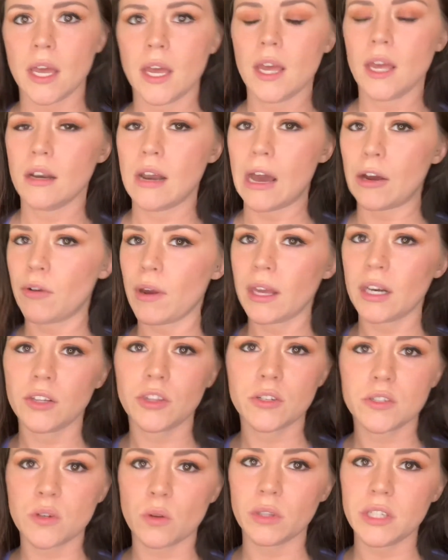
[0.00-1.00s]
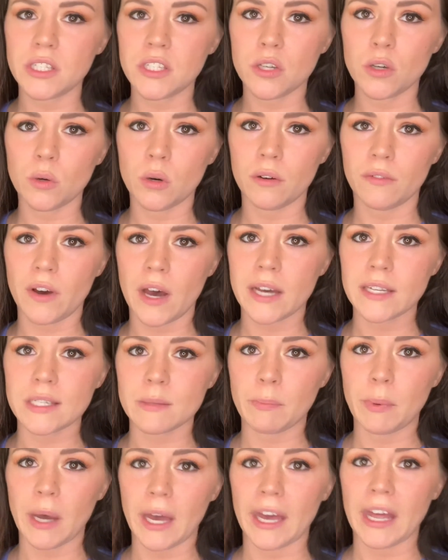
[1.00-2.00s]
Now, granted, there's only 2 of us,
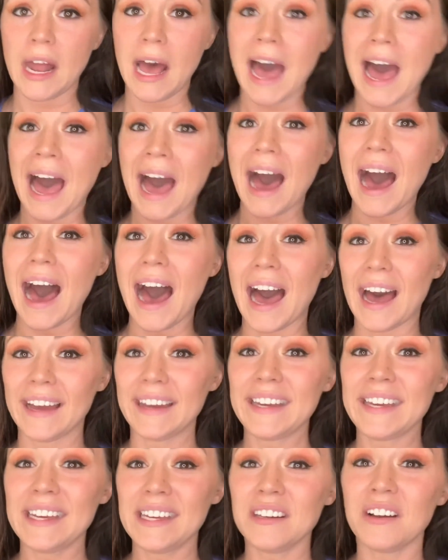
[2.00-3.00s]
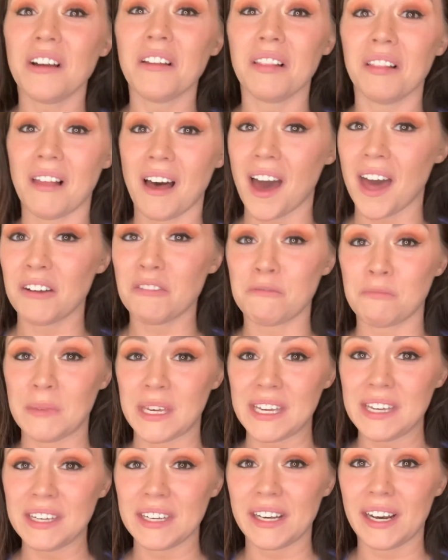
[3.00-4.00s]
but I eat a lot of
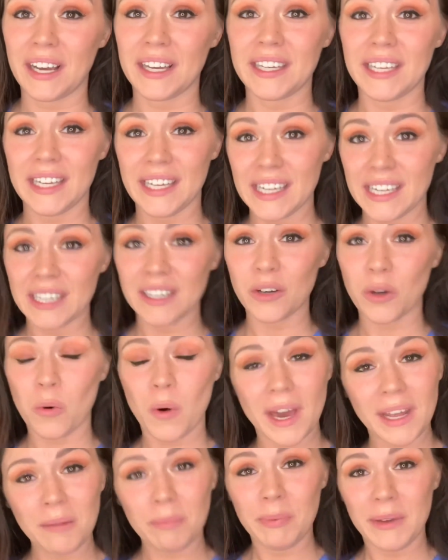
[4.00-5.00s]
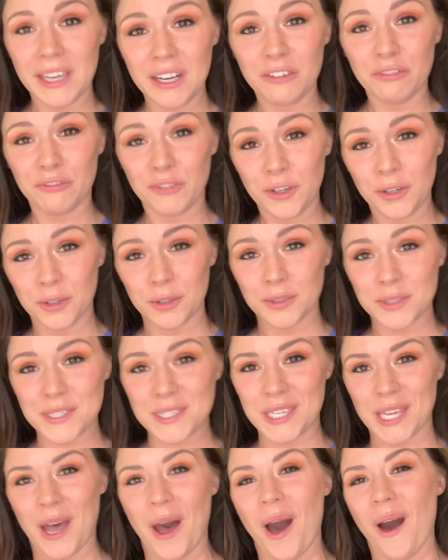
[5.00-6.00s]
meat and I eat quite a bit of food.
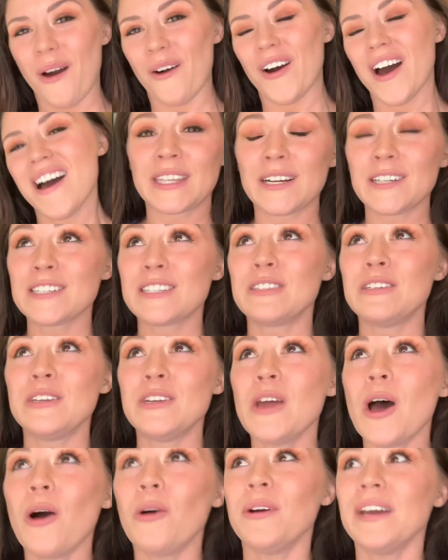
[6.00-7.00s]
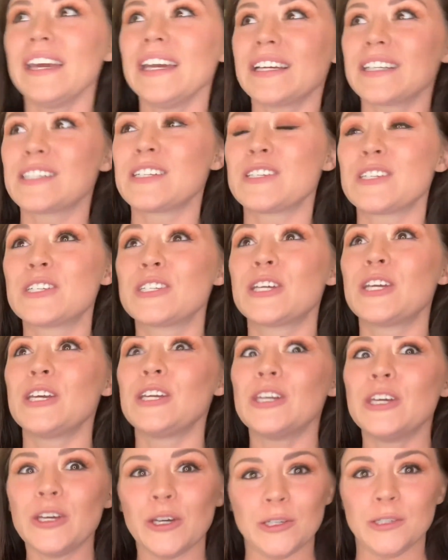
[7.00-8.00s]
So there's no
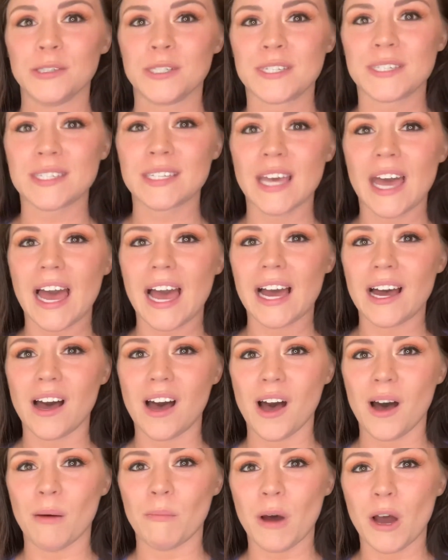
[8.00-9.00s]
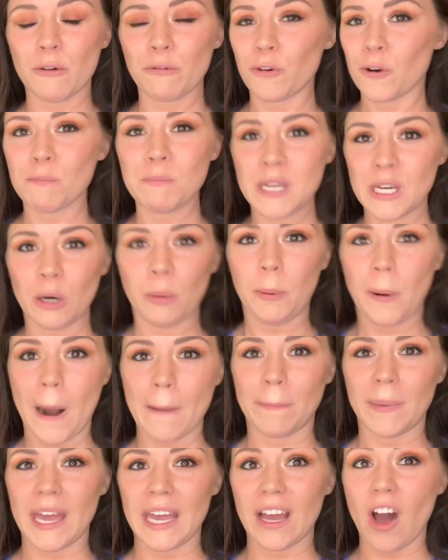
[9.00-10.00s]
excuse for meal
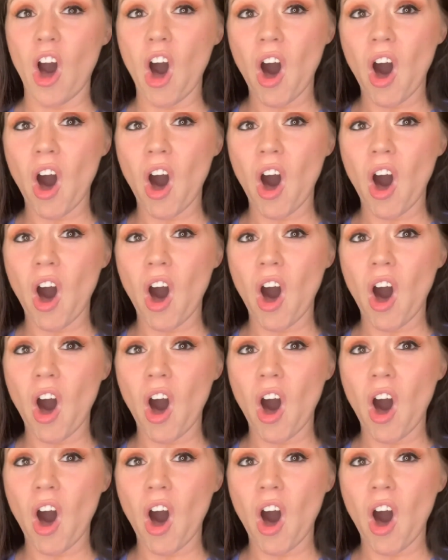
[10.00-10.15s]
prepping.